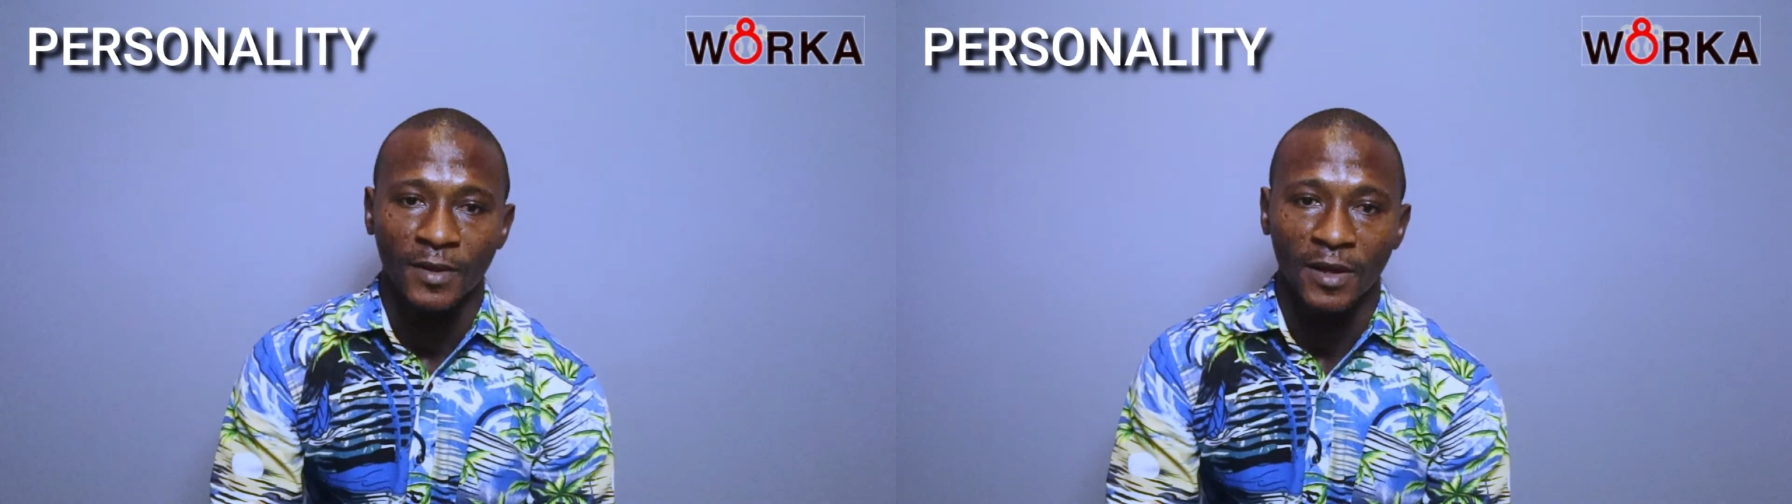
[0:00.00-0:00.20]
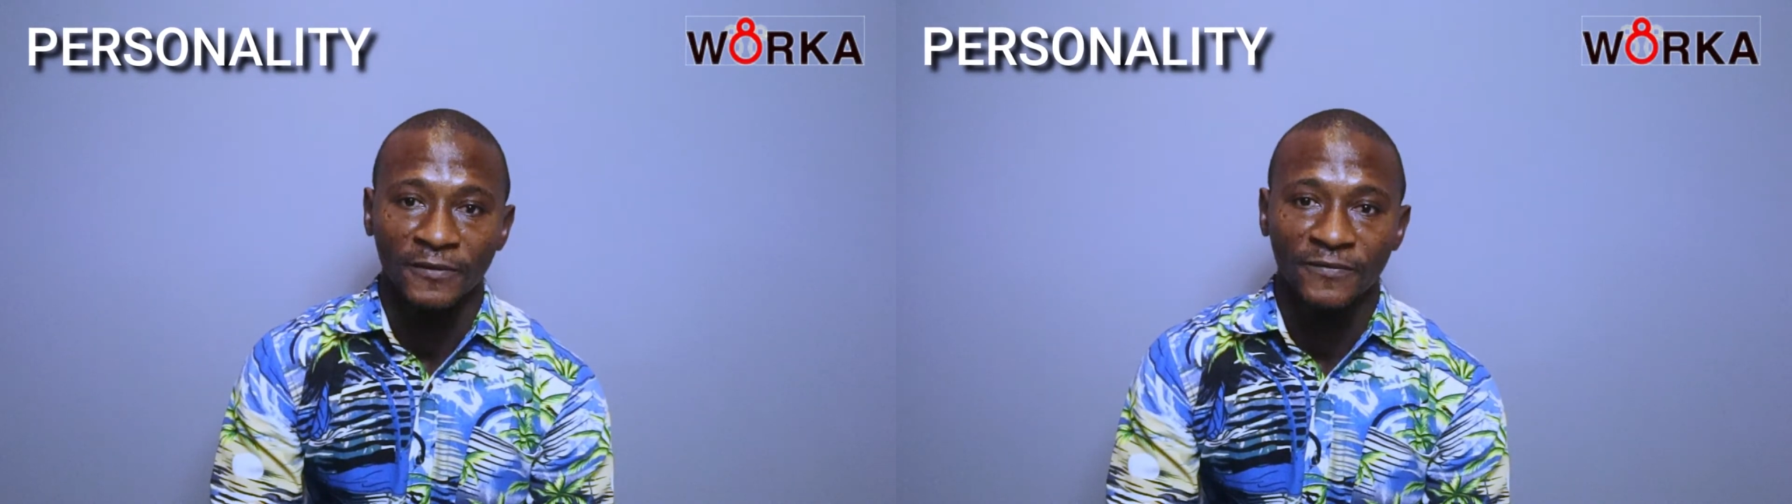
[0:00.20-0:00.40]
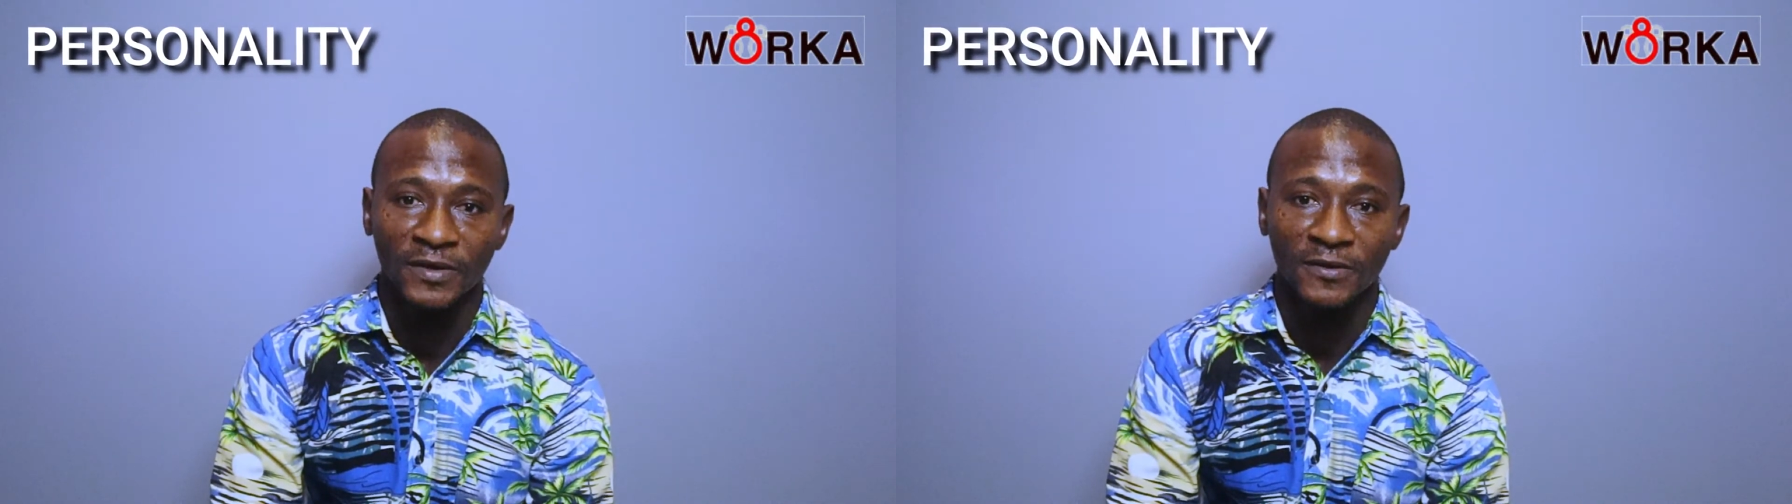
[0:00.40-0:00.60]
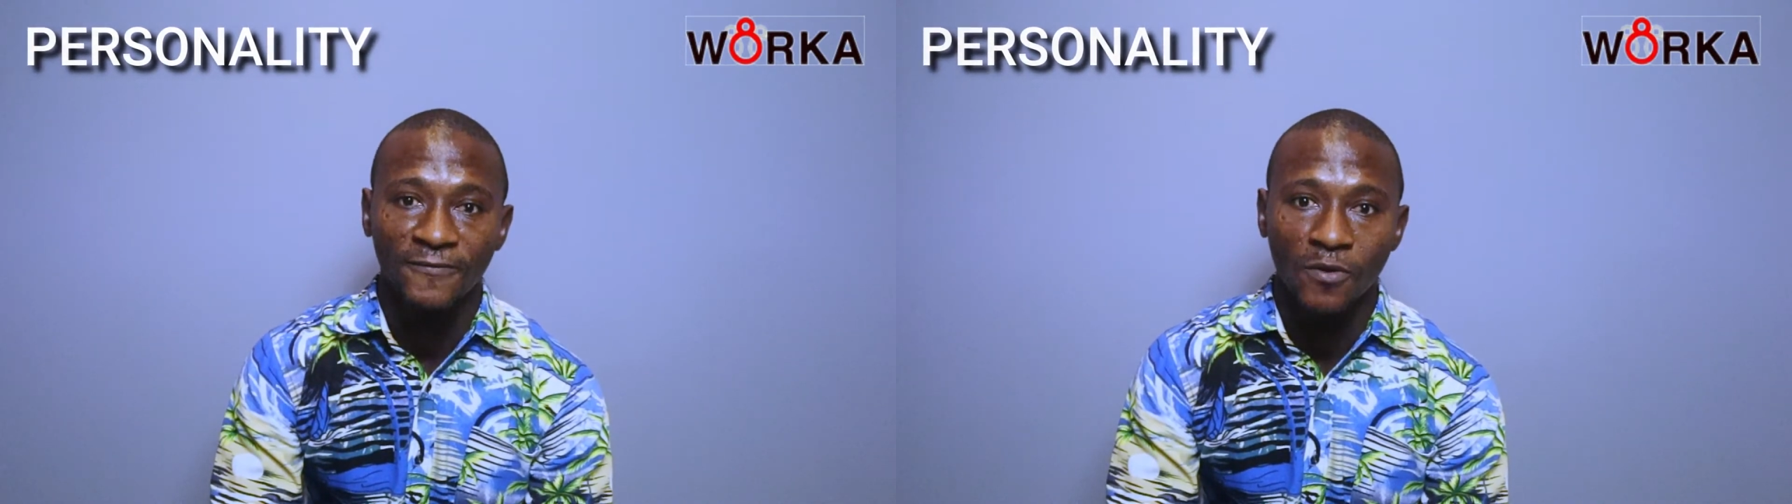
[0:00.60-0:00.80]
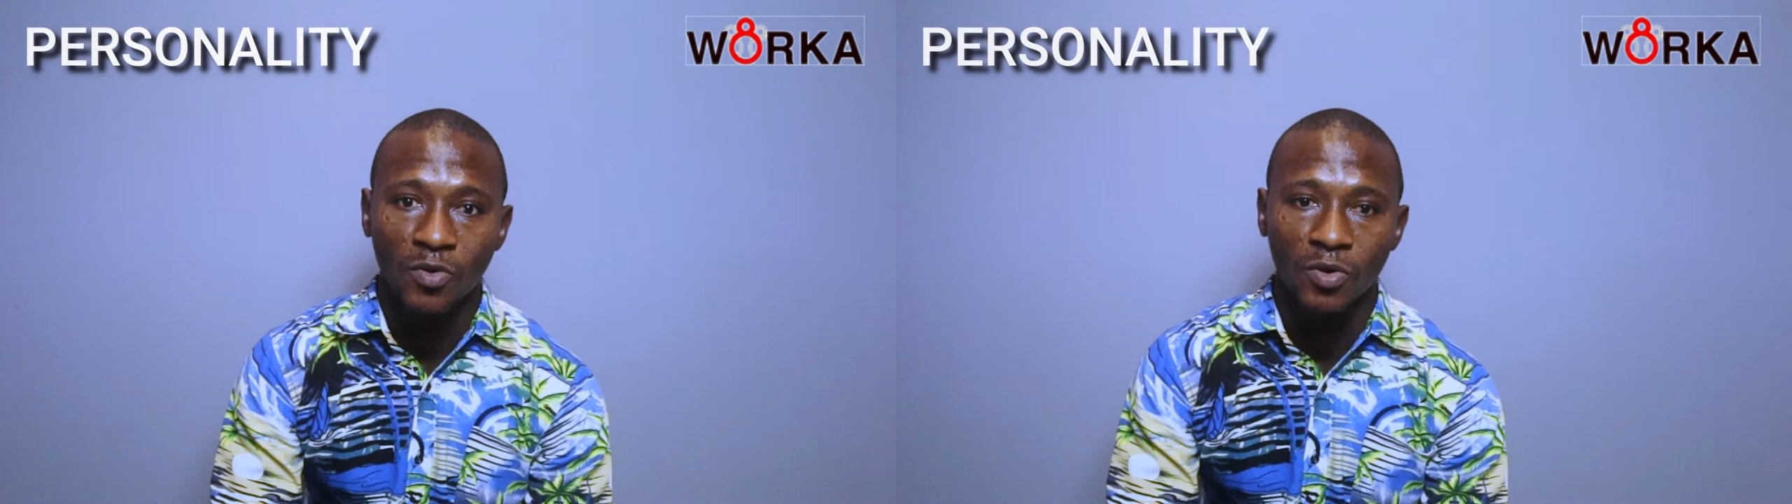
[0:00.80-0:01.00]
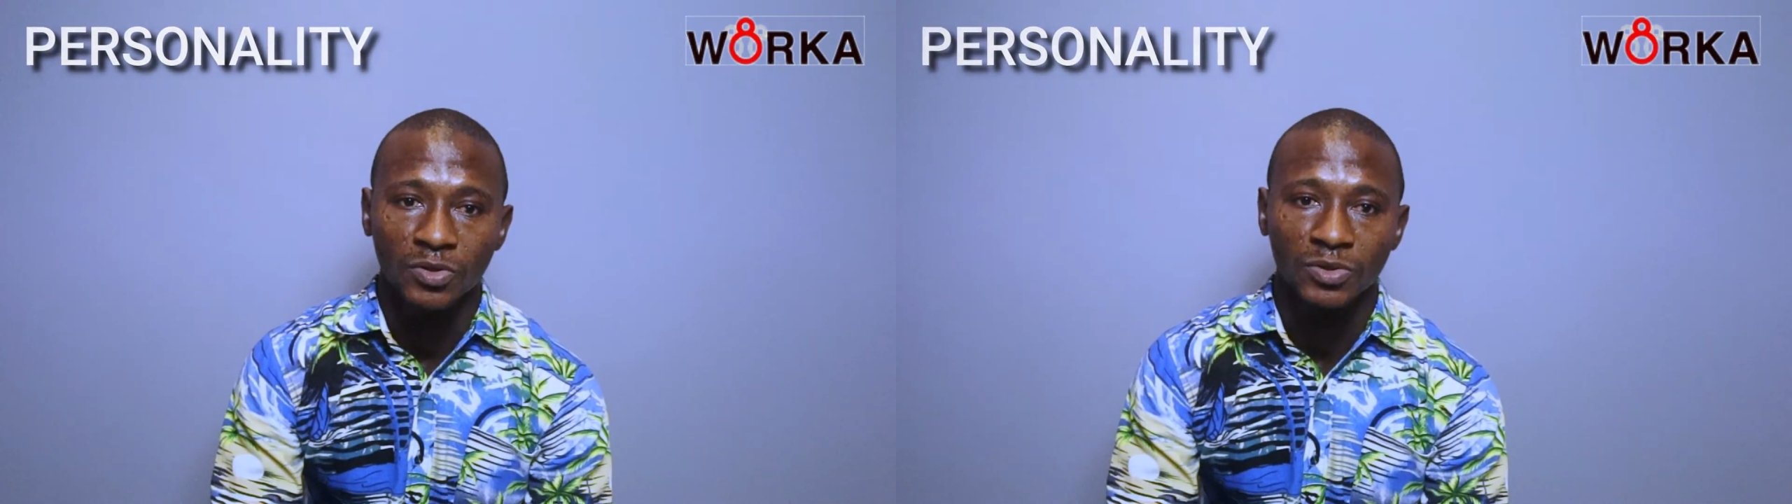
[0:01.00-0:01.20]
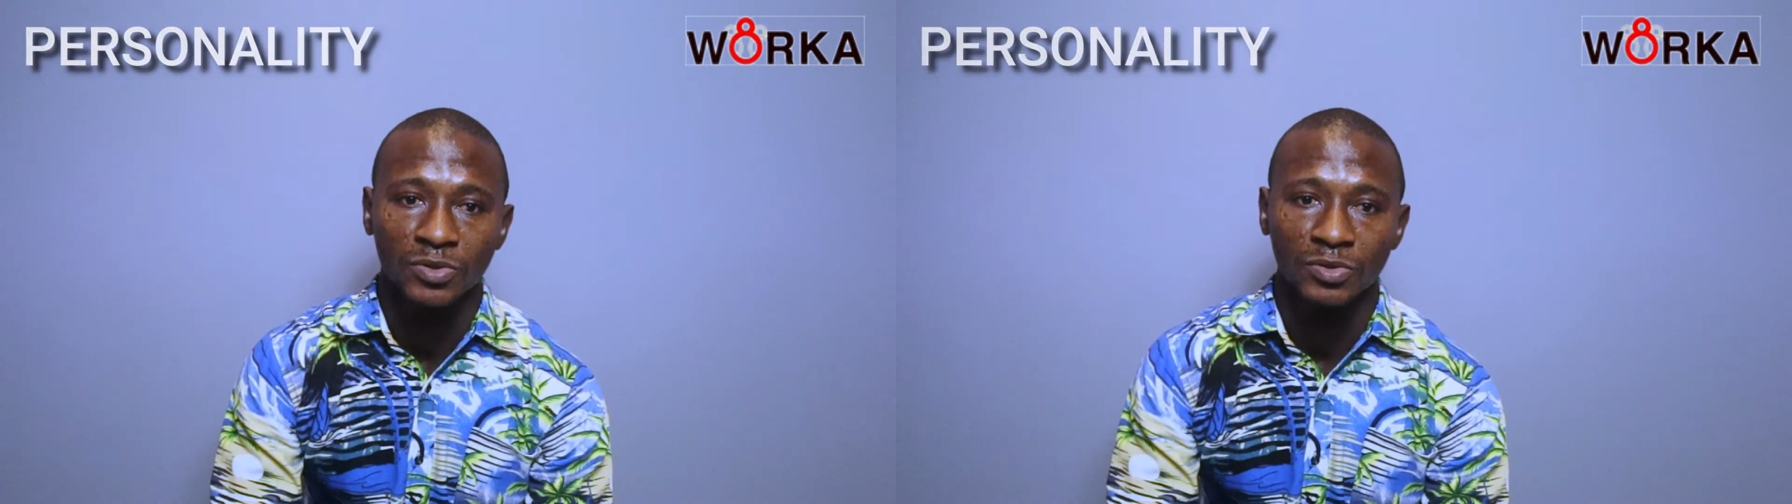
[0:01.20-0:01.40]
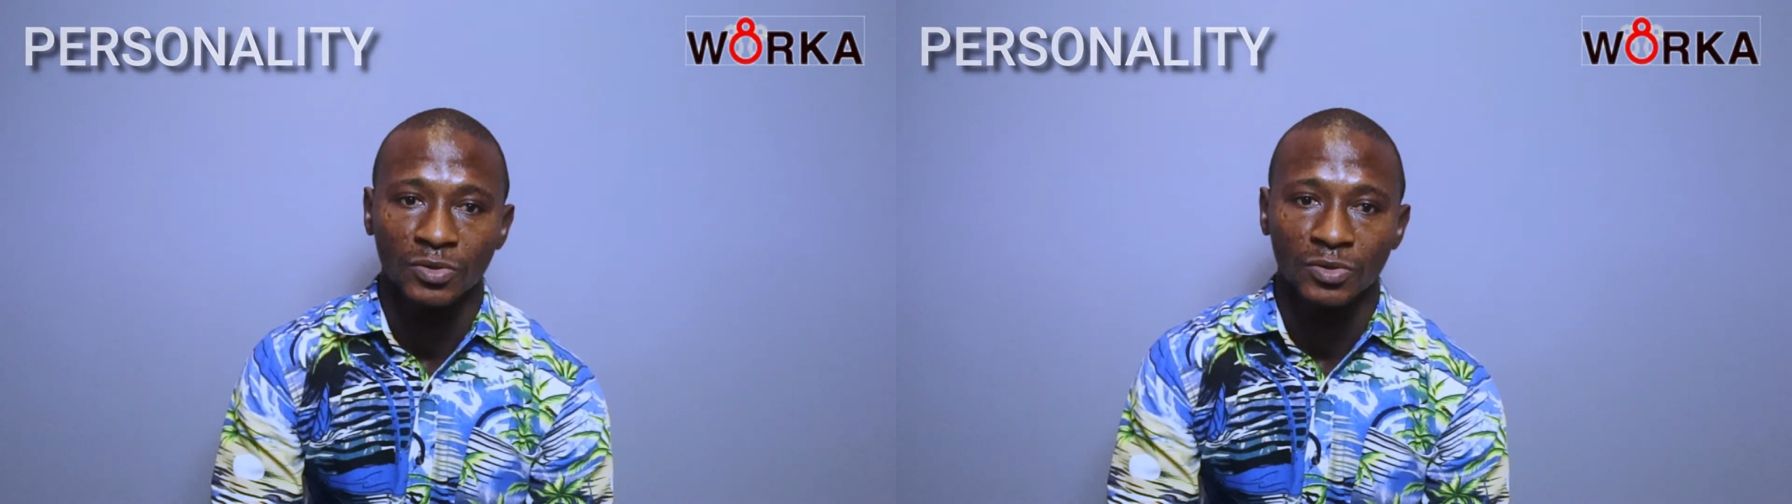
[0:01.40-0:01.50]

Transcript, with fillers: and very focused